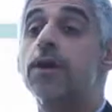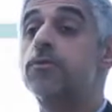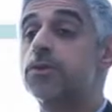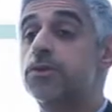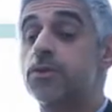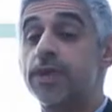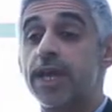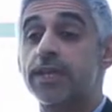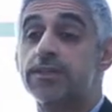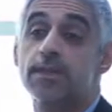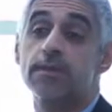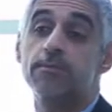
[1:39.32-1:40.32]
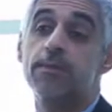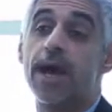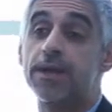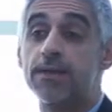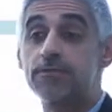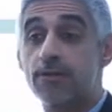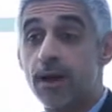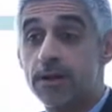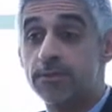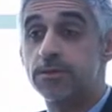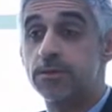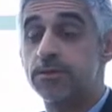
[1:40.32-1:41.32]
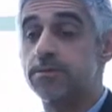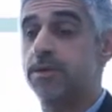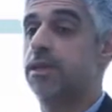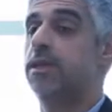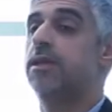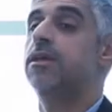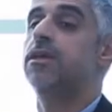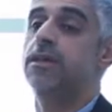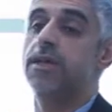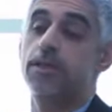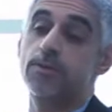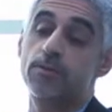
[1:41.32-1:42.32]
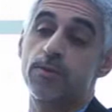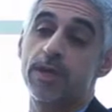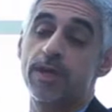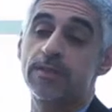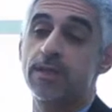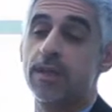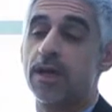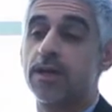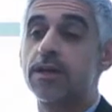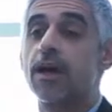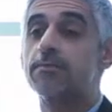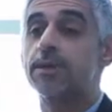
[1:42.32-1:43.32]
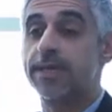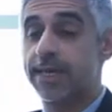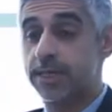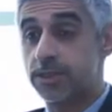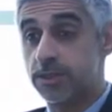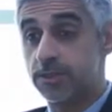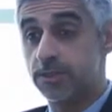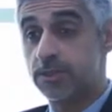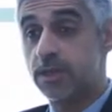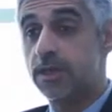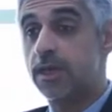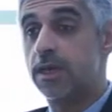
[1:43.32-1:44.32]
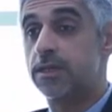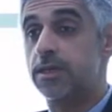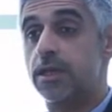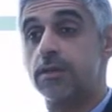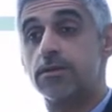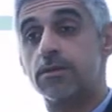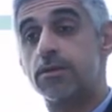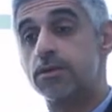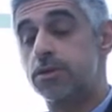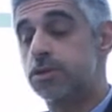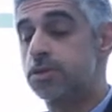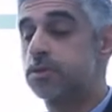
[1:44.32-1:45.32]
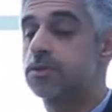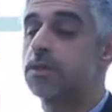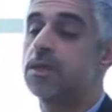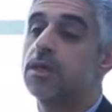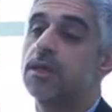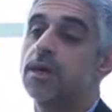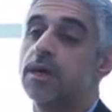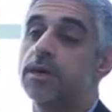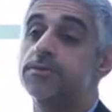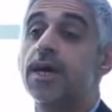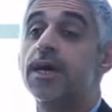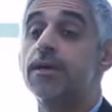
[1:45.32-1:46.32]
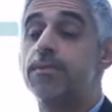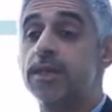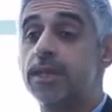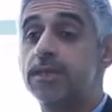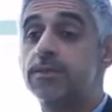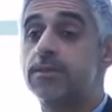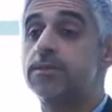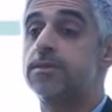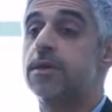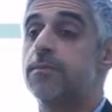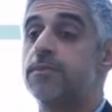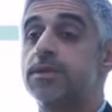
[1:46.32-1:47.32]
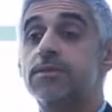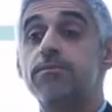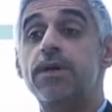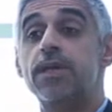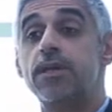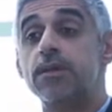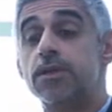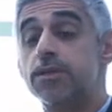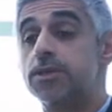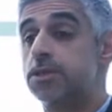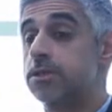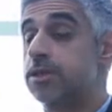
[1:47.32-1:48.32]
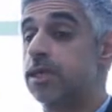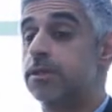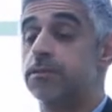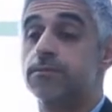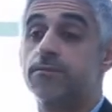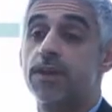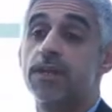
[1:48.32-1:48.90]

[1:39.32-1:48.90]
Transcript: would create a bad environment to the body, and it creates a lot of complications and conditions. Diabetes is a medical condition that is very